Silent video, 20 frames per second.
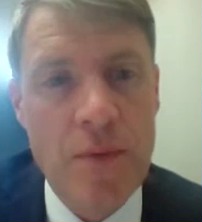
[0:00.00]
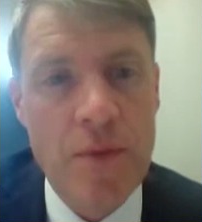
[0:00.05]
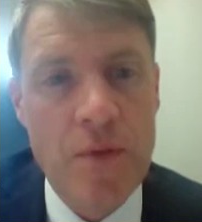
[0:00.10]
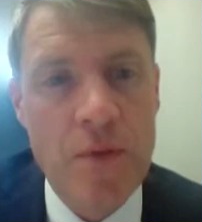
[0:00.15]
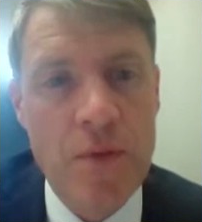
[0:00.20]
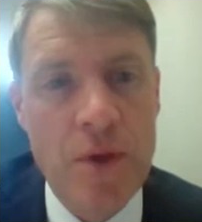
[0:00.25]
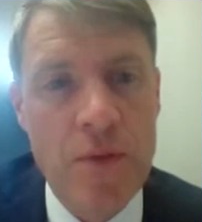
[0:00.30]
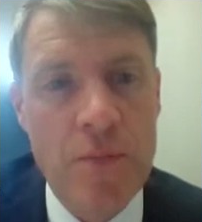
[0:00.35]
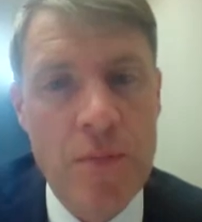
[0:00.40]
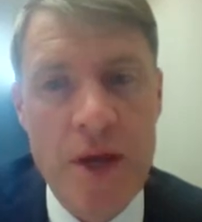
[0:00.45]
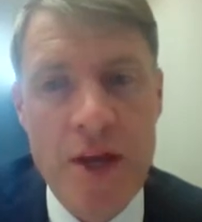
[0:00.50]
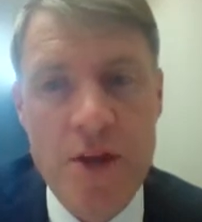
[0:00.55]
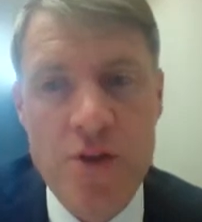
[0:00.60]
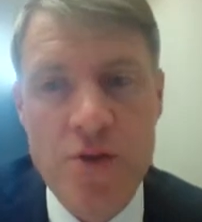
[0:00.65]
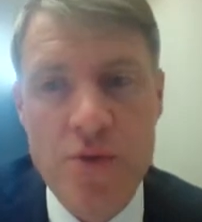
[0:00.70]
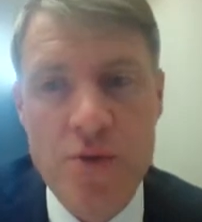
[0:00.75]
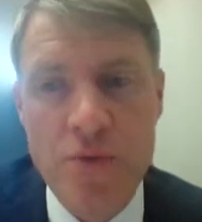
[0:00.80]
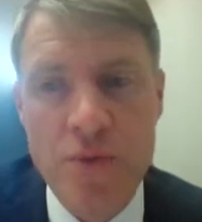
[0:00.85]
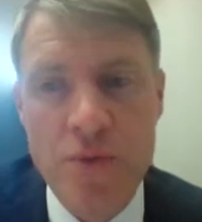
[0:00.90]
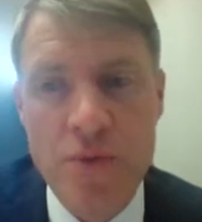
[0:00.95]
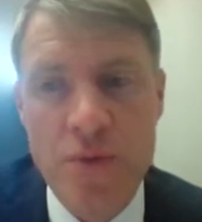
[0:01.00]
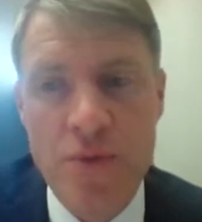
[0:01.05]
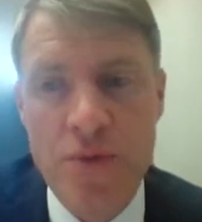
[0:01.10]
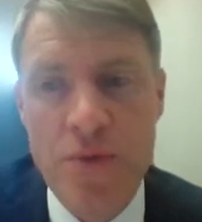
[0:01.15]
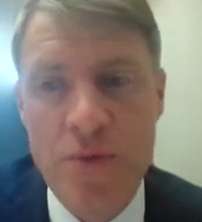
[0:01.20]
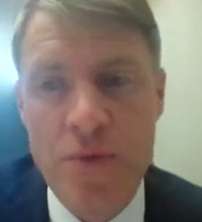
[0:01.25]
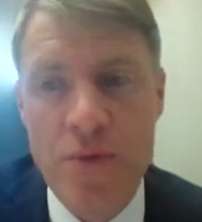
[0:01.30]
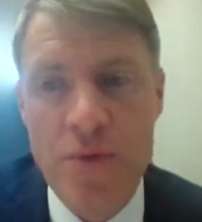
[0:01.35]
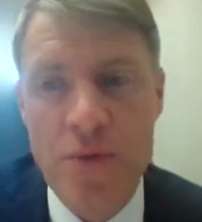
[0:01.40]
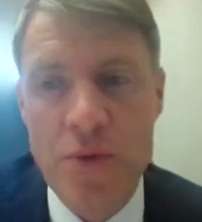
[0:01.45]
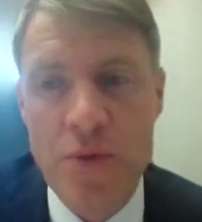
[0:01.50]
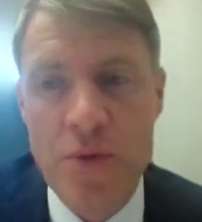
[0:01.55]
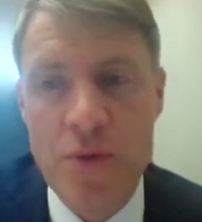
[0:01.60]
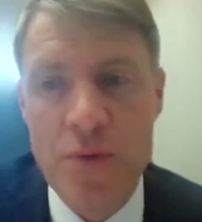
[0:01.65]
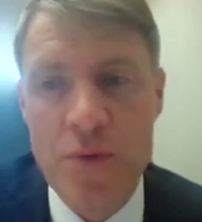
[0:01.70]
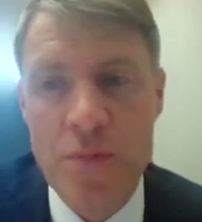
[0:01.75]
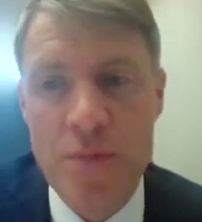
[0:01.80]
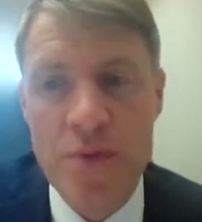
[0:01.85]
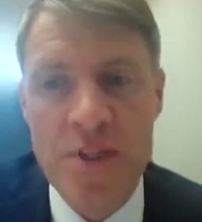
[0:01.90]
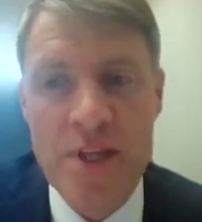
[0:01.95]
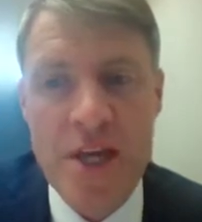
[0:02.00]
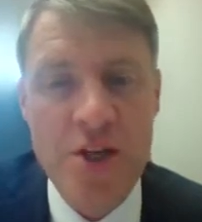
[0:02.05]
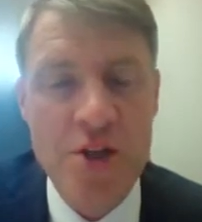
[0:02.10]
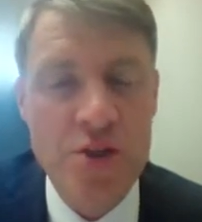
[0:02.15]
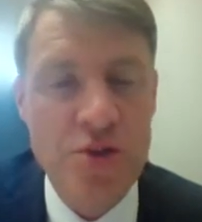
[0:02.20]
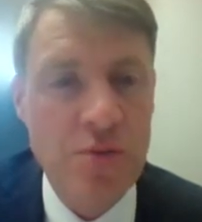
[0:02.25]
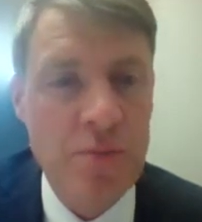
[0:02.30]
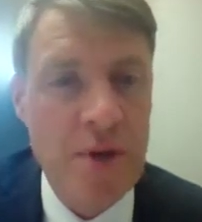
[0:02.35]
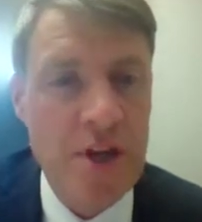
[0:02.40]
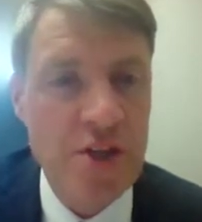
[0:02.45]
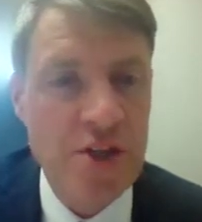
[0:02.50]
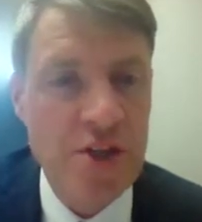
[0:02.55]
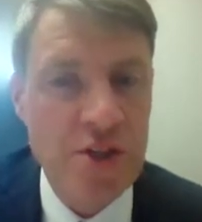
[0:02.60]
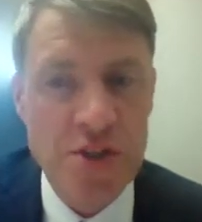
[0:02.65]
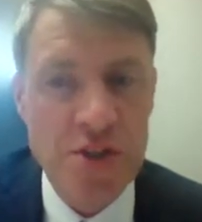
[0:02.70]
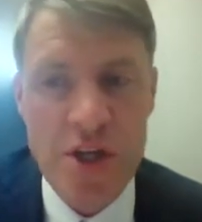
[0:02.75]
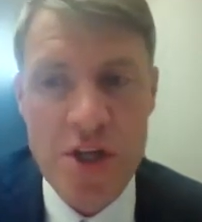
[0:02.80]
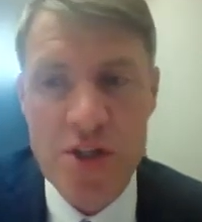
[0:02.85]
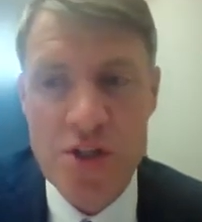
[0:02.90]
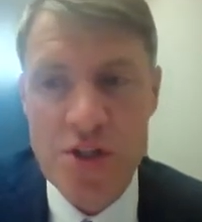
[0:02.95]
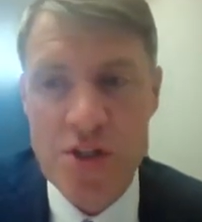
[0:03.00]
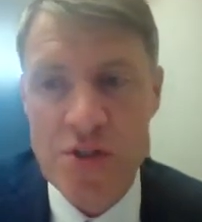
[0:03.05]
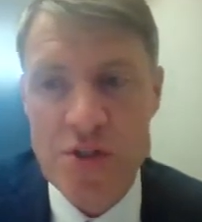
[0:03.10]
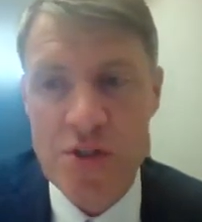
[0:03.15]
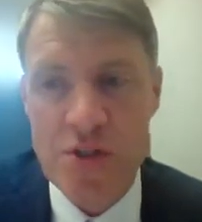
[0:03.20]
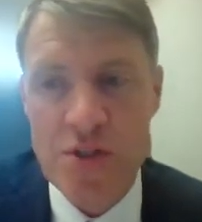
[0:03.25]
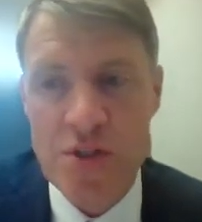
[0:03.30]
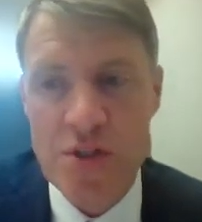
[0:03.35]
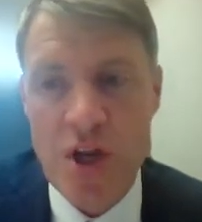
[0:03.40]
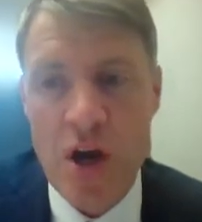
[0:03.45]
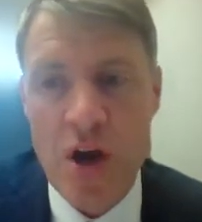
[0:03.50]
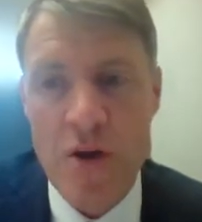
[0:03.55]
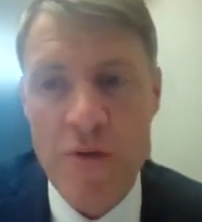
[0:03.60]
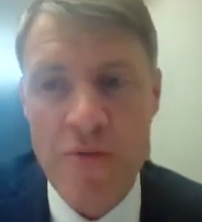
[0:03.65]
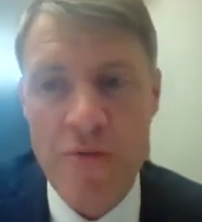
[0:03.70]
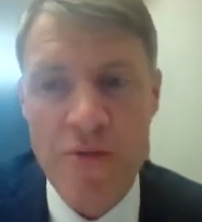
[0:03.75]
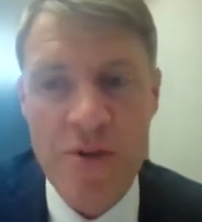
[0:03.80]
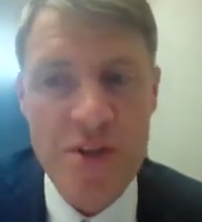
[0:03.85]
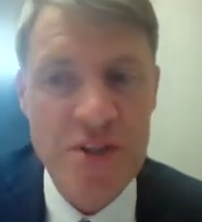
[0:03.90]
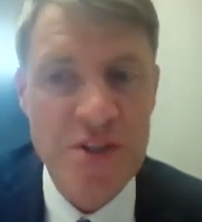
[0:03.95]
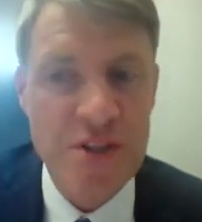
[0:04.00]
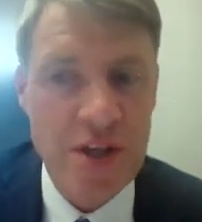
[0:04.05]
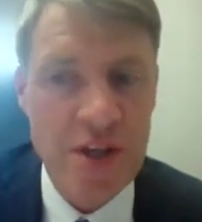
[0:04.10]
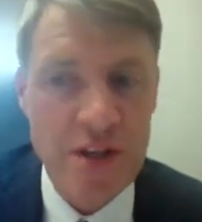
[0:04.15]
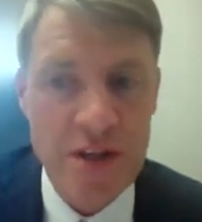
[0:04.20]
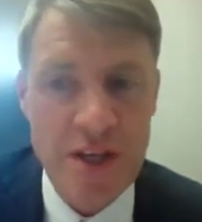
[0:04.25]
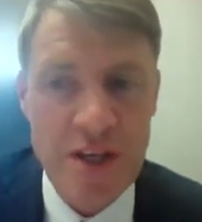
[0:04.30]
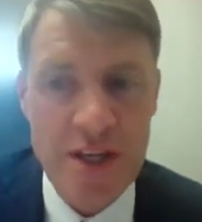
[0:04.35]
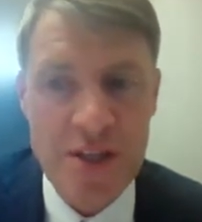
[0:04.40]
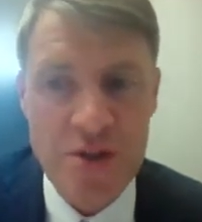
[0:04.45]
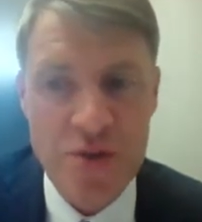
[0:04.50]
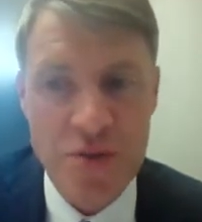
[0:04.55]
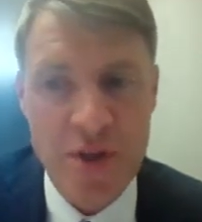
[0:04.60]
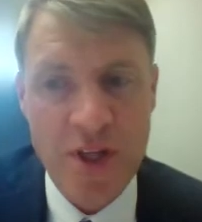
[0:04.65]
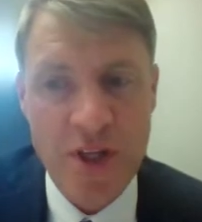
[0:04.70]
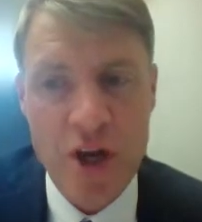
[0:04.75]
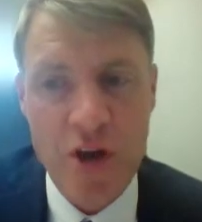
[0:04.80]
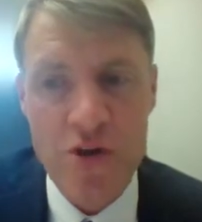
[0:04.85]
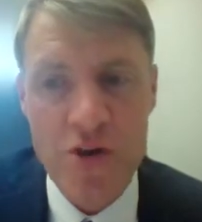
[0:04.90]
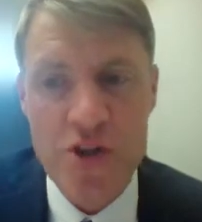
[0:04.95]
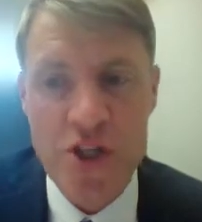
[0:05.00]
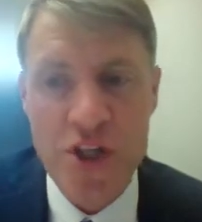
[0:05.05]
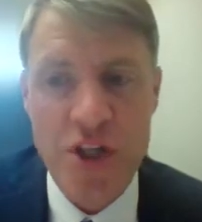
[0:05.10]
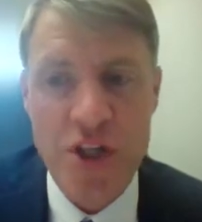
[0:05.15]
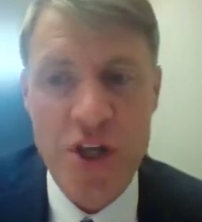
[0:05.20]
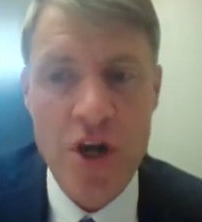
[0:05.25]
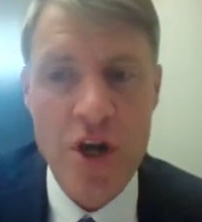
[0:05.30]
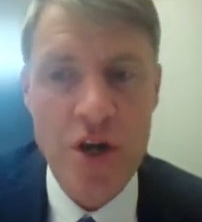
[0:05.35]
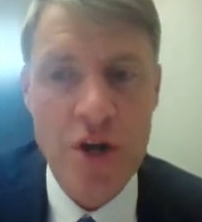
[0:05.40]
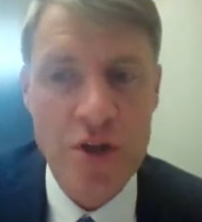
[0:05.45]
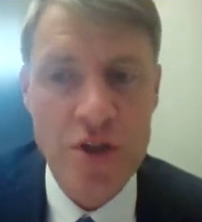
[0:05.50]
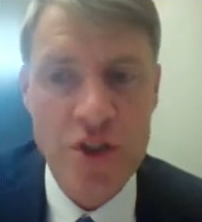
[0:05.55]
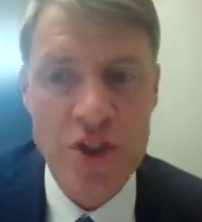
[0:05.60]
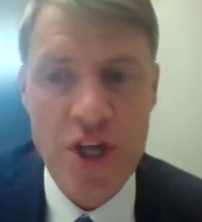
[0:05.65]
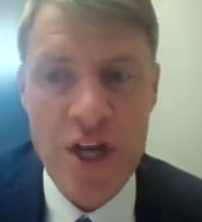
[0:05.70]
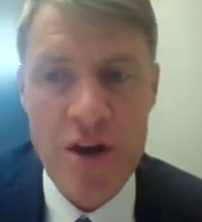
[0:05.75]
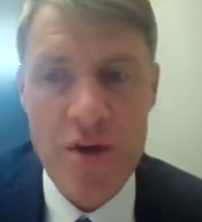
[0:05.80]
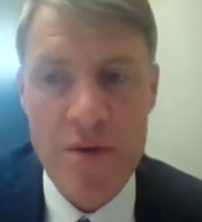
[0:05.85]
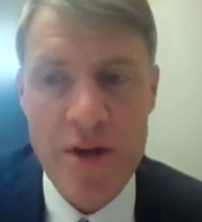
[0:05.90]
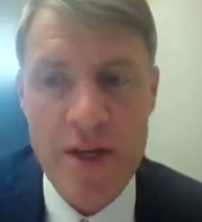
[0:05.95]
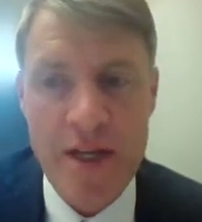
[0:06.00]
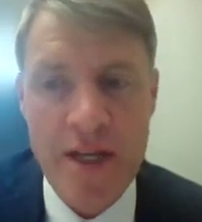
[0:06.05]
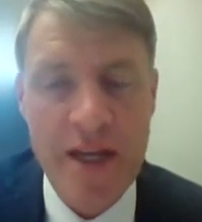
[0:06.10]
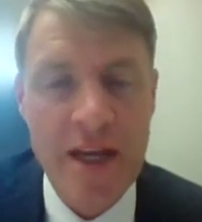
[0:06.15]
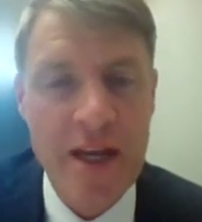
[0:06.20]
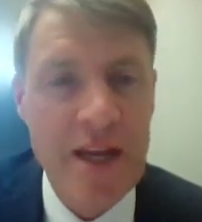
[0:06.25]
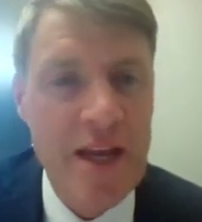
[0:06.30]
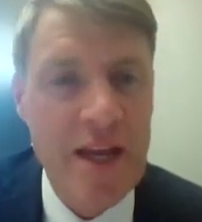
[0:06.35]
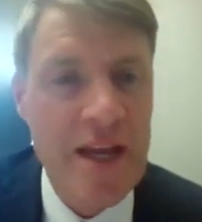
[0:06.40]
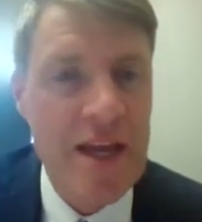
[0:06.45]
oil and petrol through potential measures such as car-free Sundays or encouraging car sharing.